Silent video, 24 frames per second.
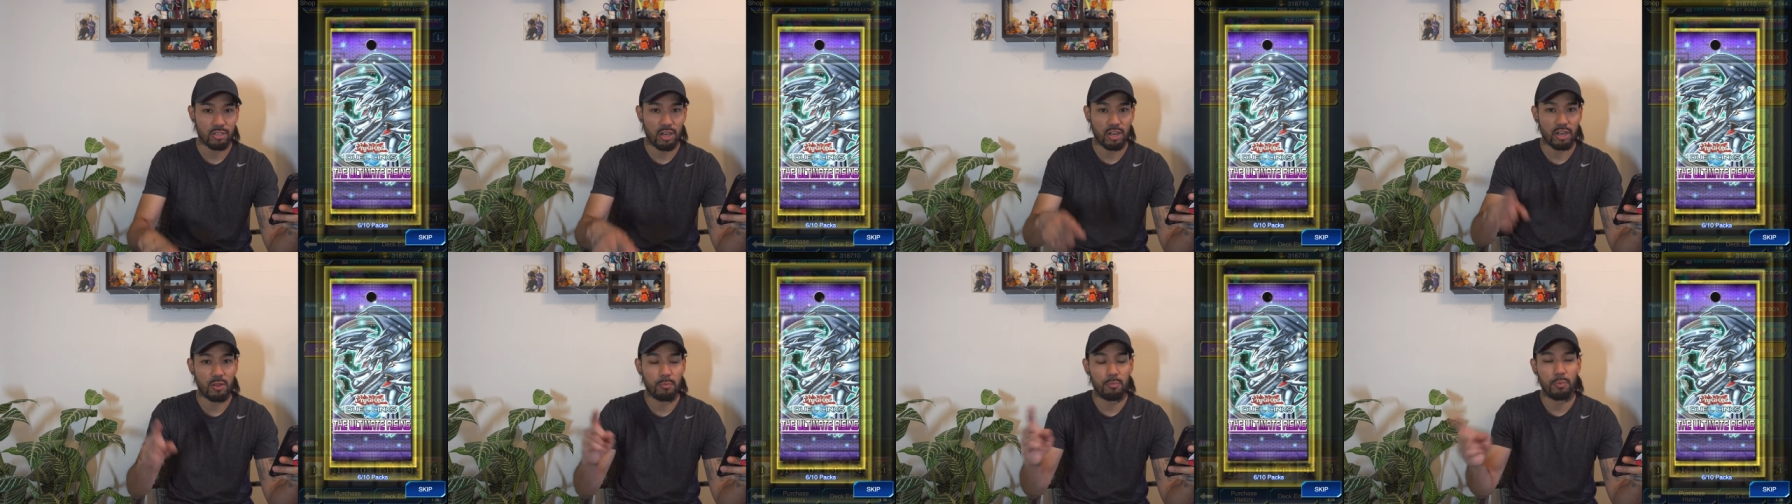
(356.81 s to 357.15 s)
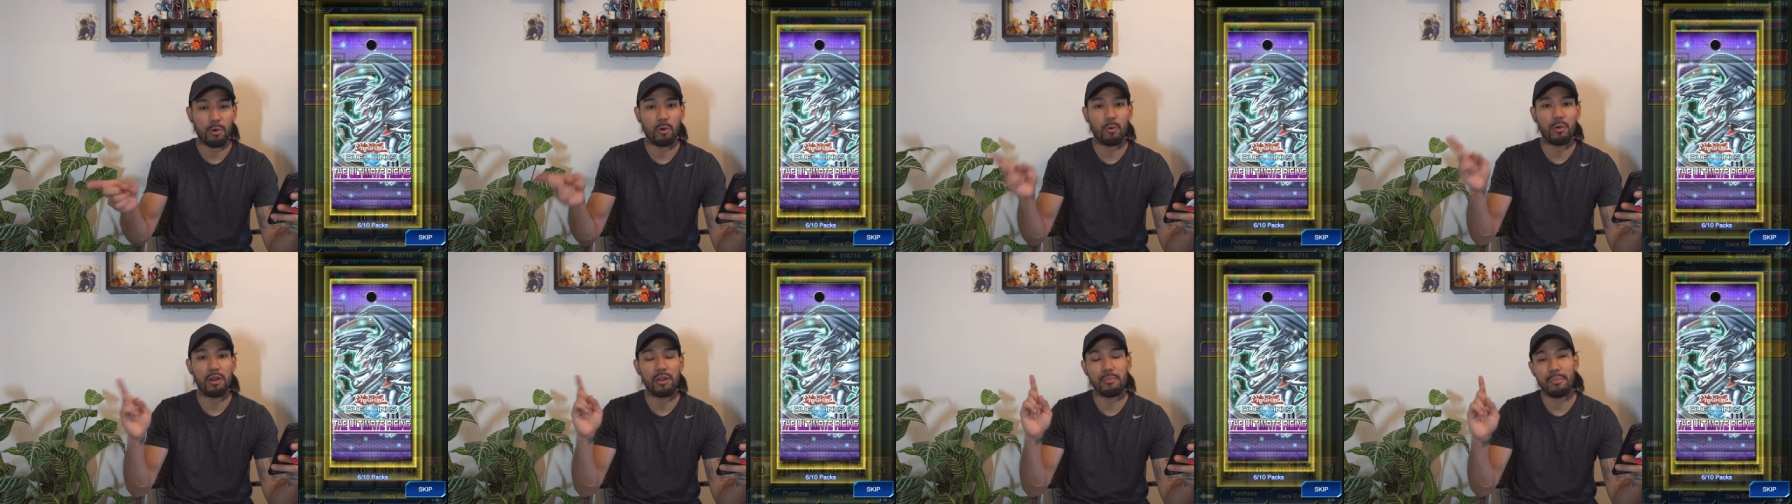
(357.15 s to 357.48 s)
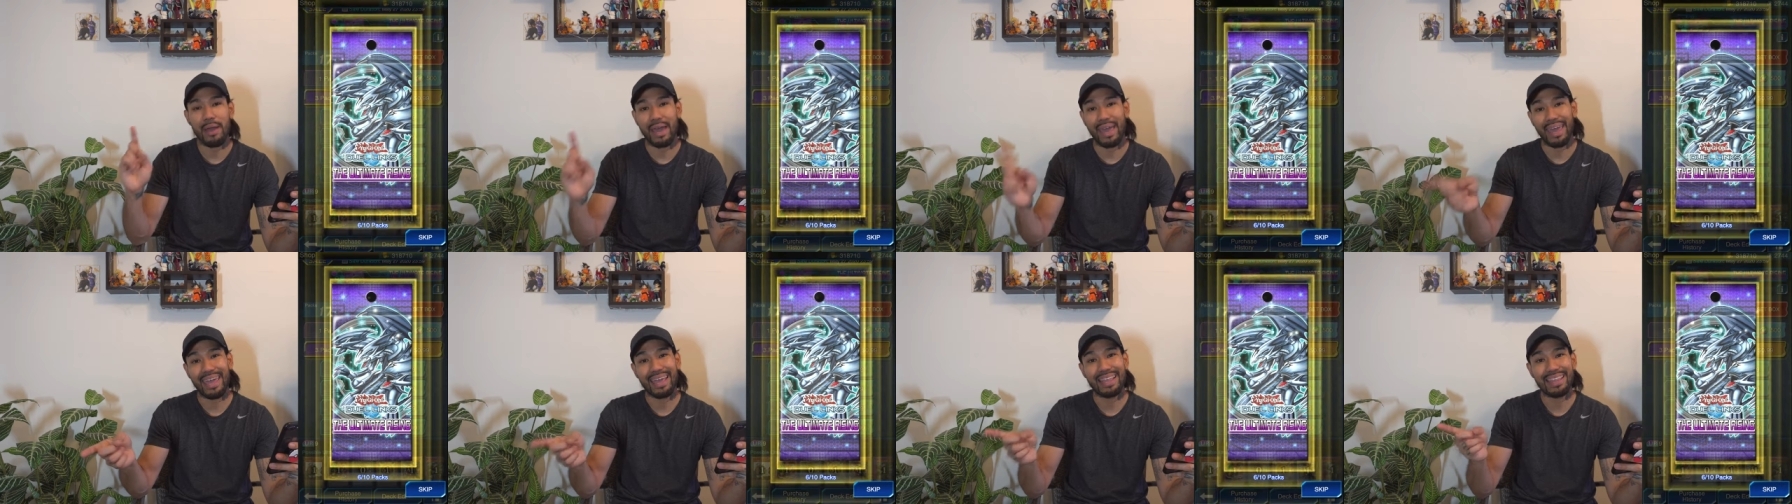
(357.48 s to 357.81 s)
So I can put one in
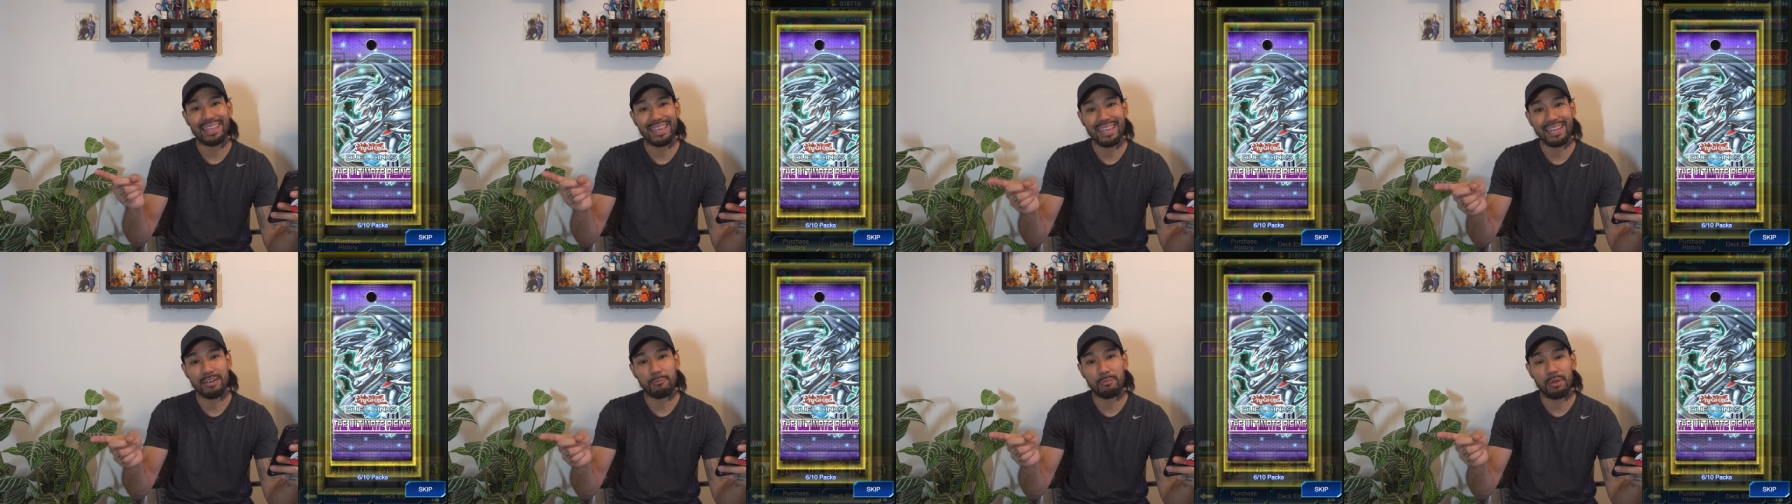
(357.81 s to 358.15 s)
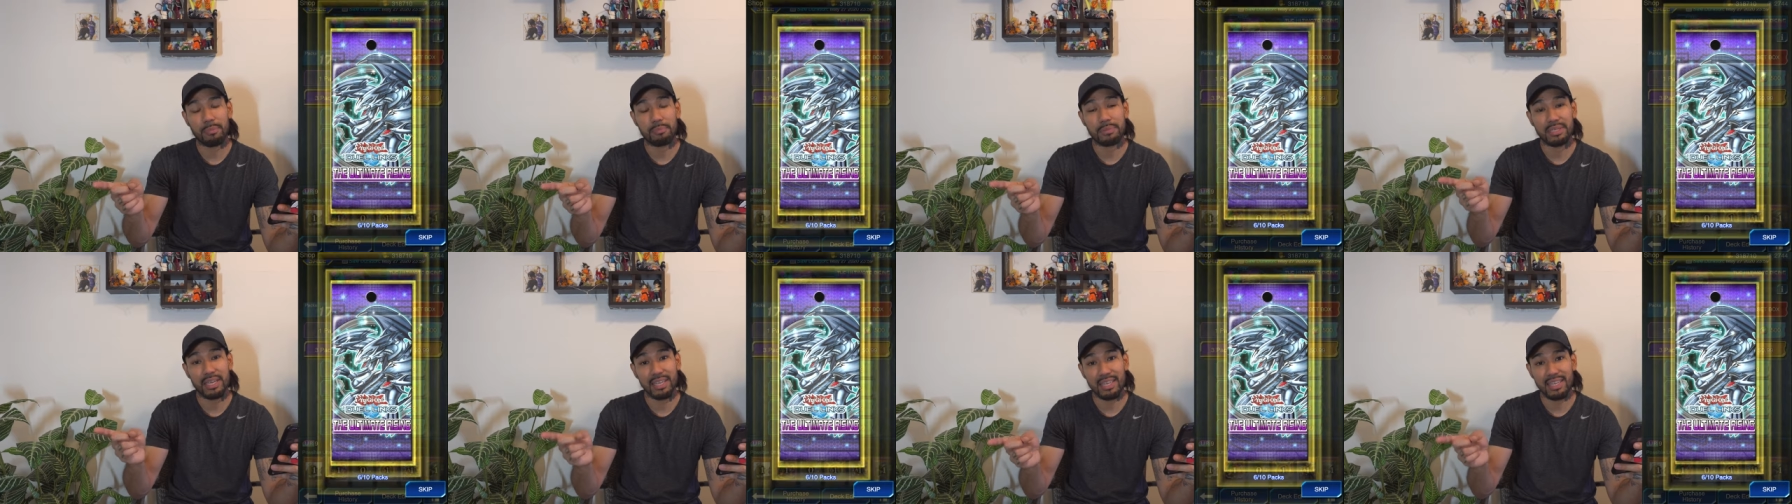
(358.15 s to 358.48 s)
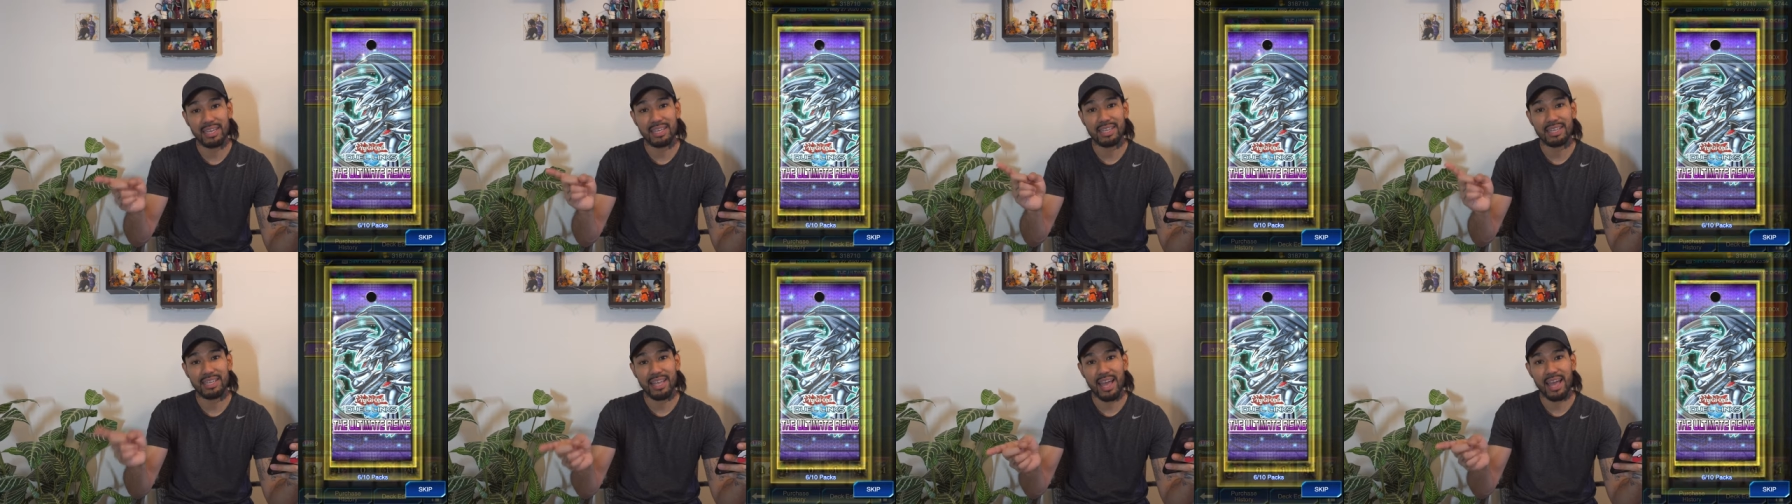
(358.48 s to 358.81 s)
my alien
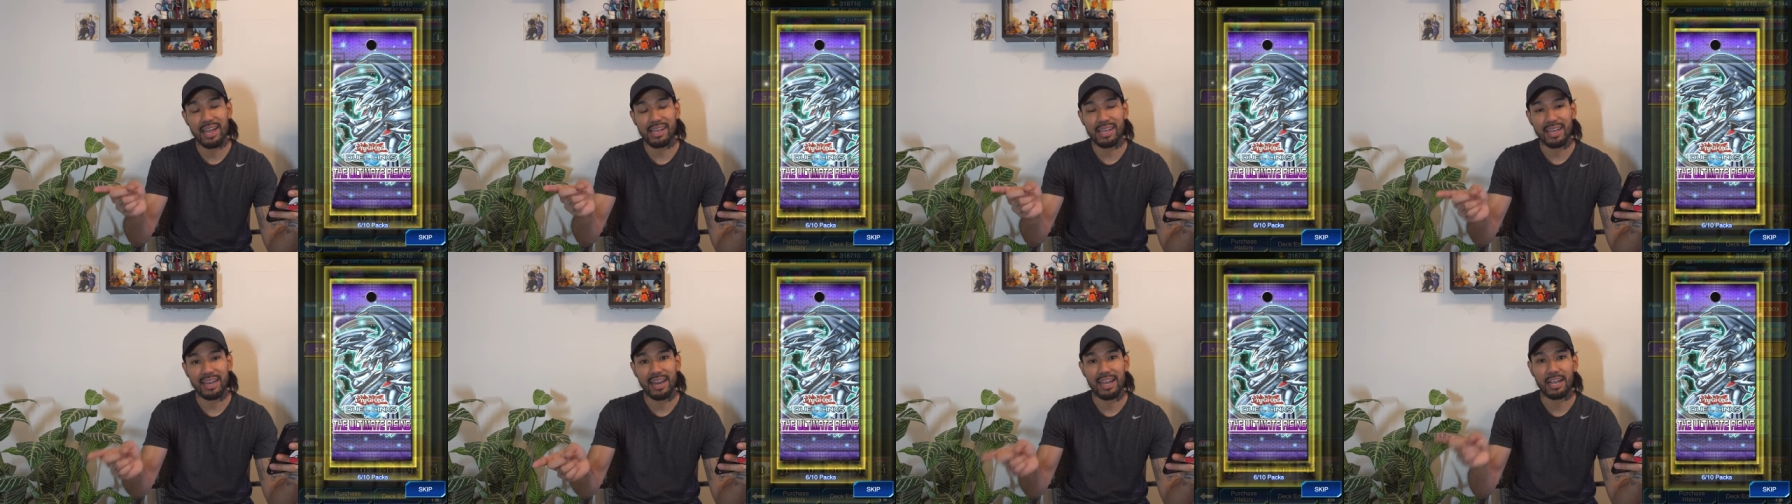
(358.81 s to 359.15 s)
reptilian deck,